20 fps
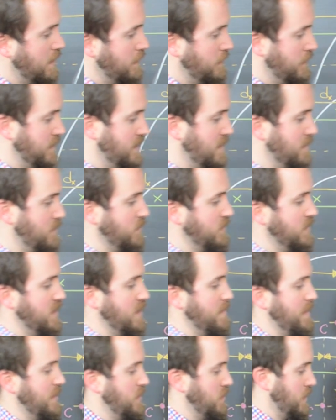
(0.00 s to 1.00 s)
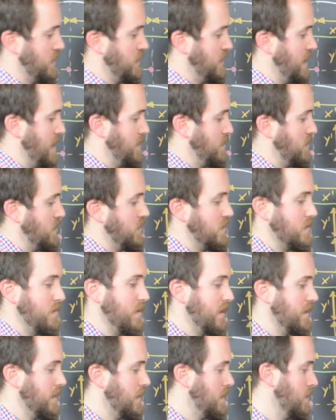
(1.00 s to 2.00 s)
for simple geometric shapes. You should be
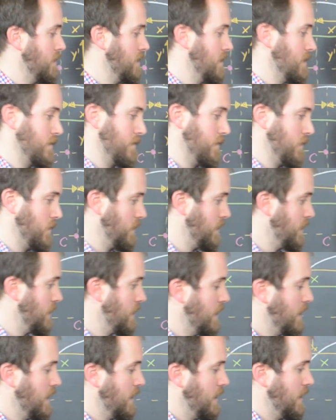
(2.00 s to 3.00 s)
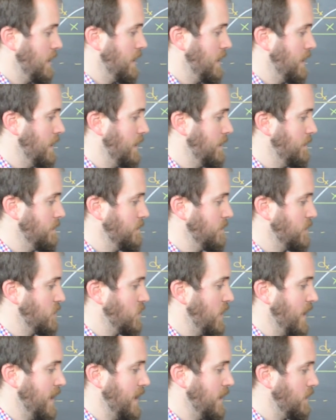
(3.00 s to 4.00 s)
able to do this for
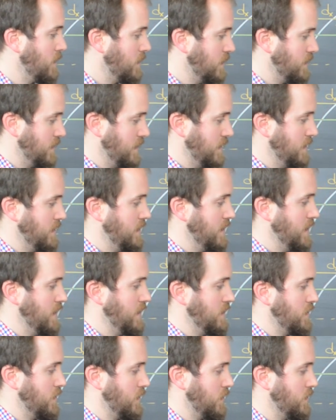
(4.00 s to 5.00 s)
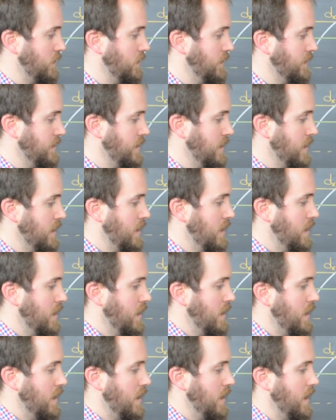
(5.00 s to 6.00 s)
triangles and circles.
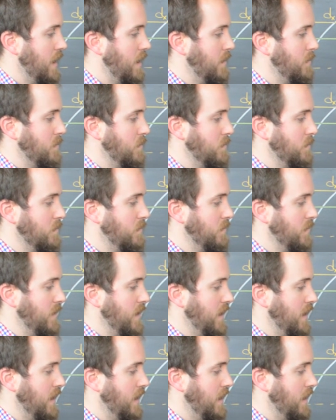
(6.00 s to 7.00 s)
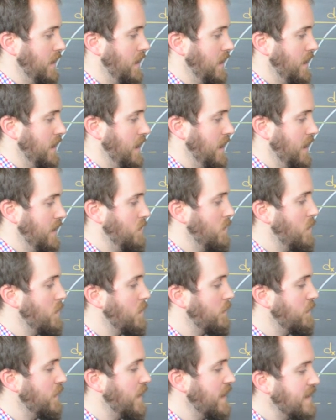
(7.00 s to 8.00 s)
And what we'll
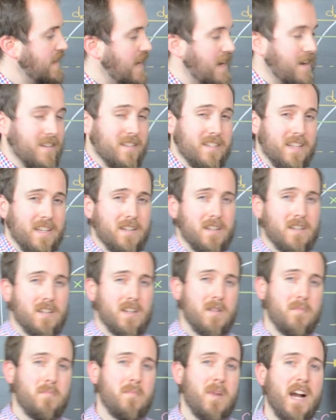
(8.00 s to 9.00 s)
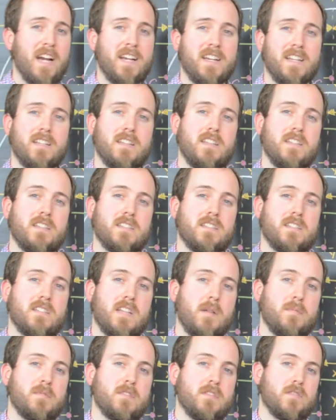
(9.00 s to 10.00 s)
find out is that combining these
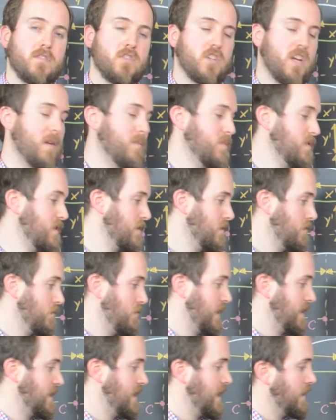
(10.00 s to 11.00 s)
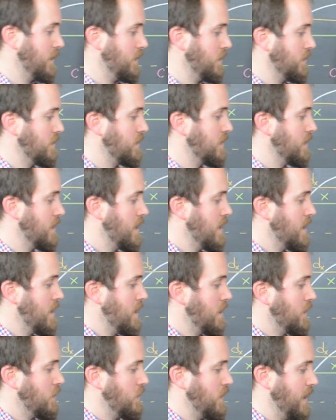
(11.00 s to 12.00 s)
types of shapes, rectangles,
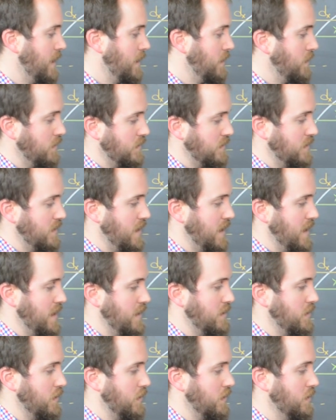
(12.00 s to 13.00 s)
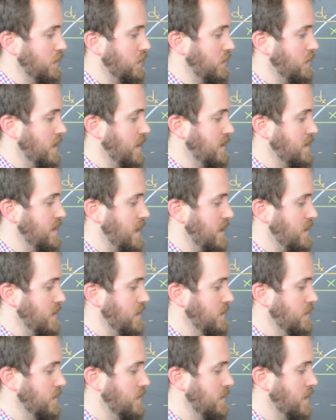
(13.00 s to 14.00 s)
triangles, circular
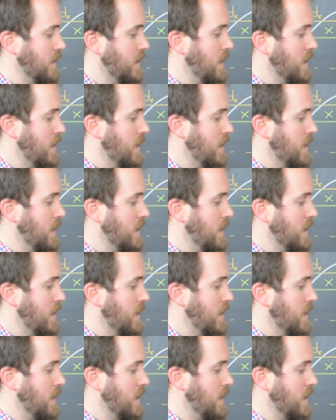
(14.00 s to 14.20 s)
cross-sections,